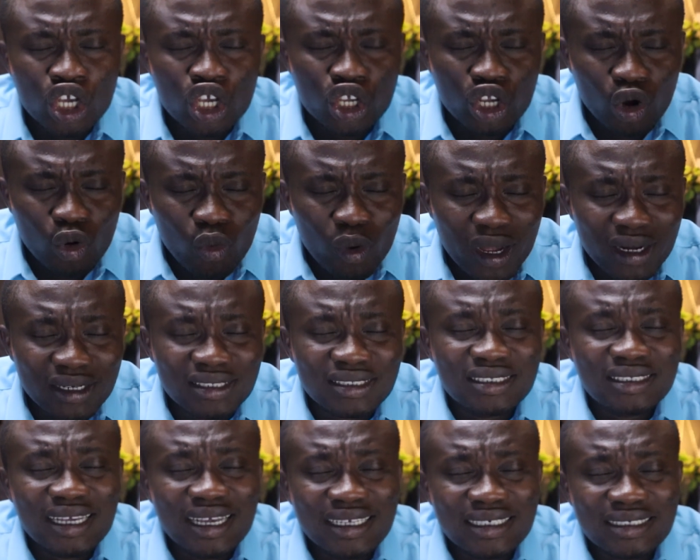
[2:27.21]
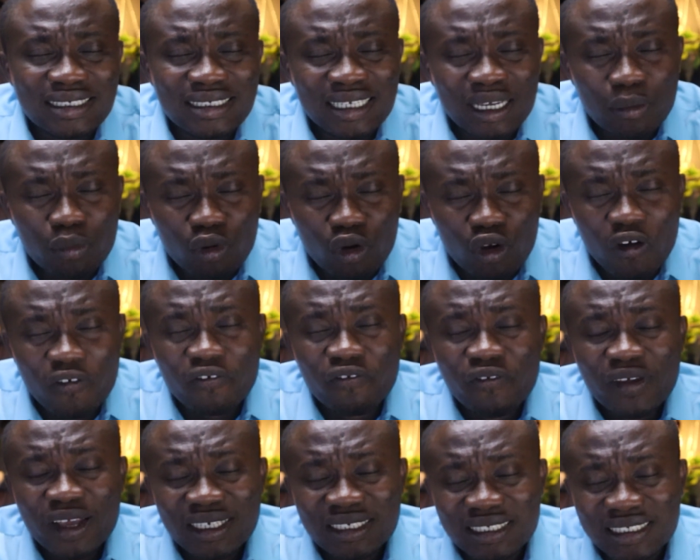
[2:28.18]
Your word says in the book of
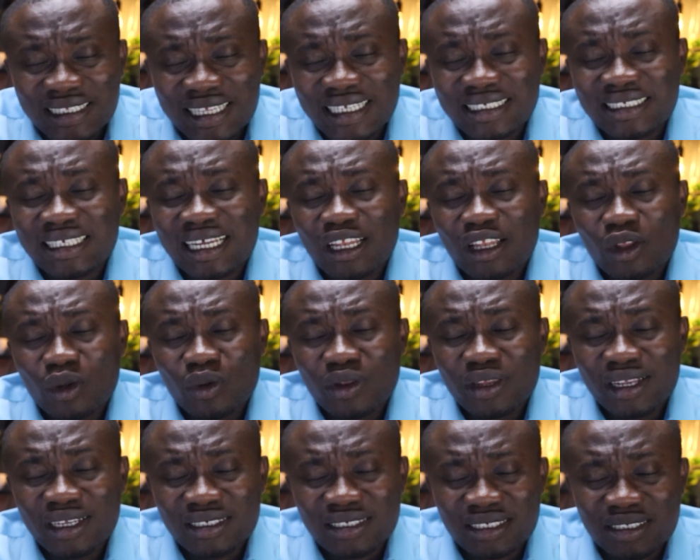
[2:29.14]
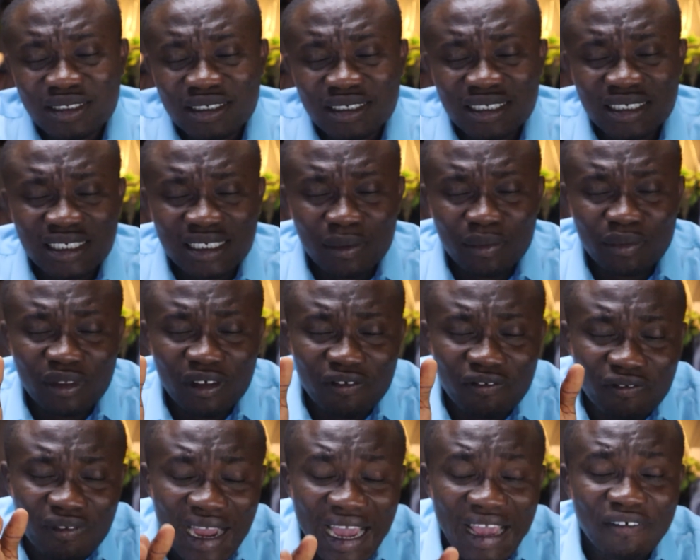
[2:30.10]
1 Thessalonians, chapter
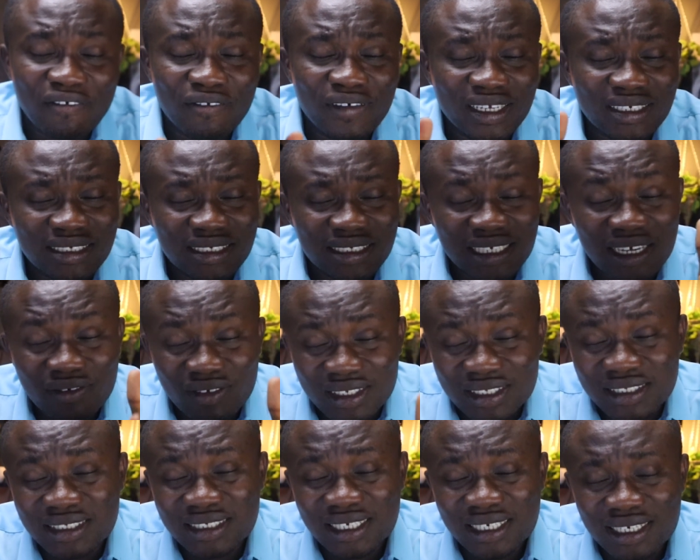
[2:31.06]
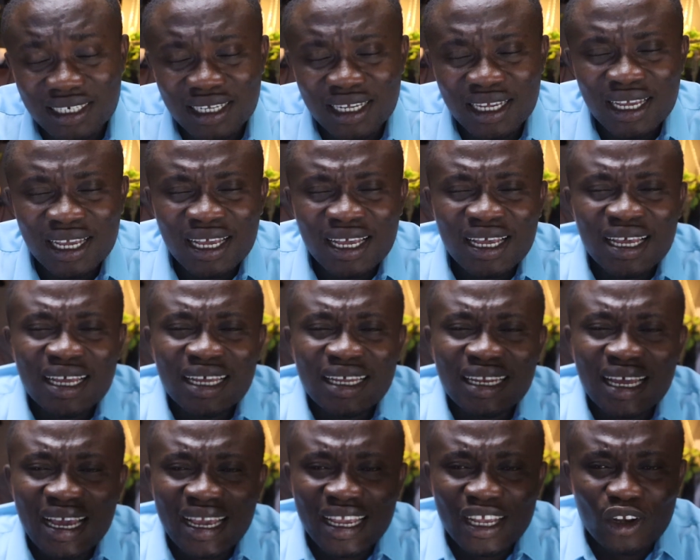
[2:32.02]
5, verse 17,
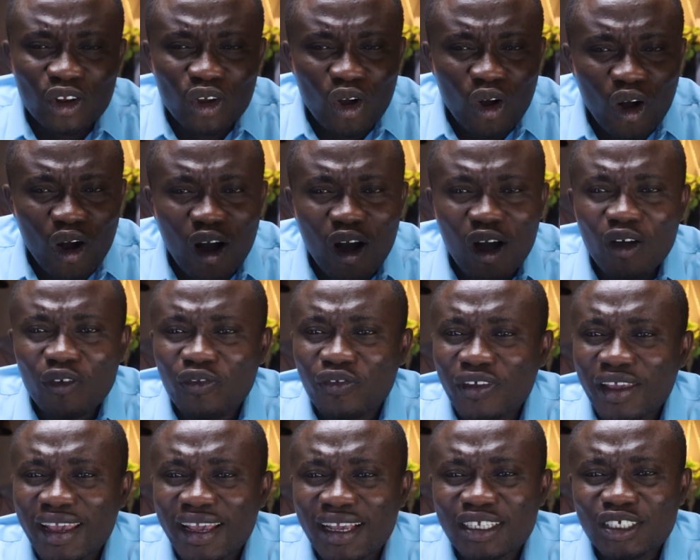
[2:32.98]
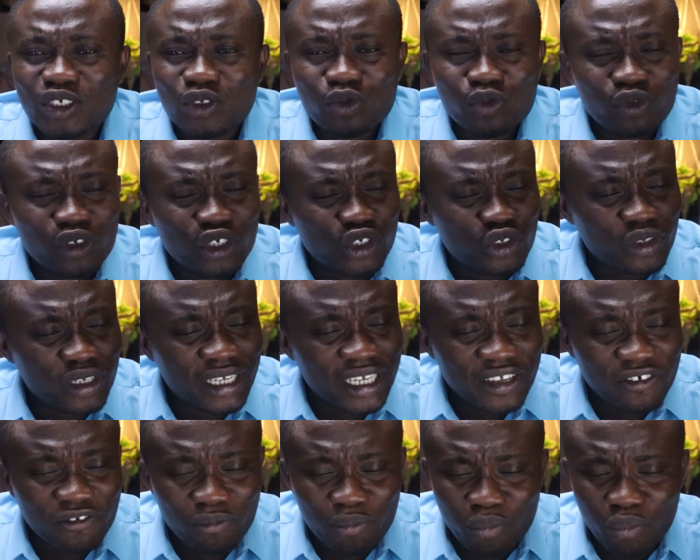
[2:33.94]
that in all things we should
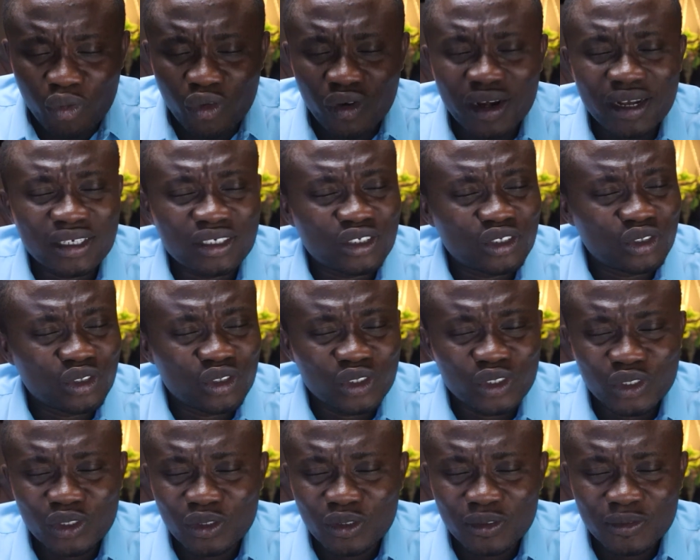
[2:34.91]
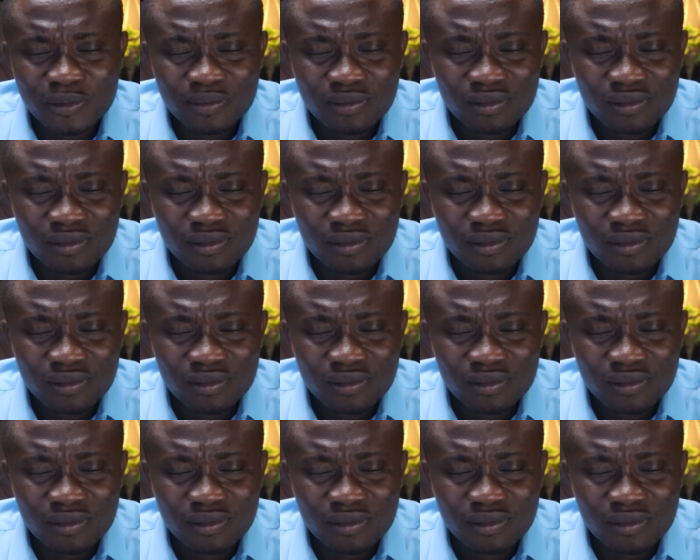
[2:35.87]
give praise to you.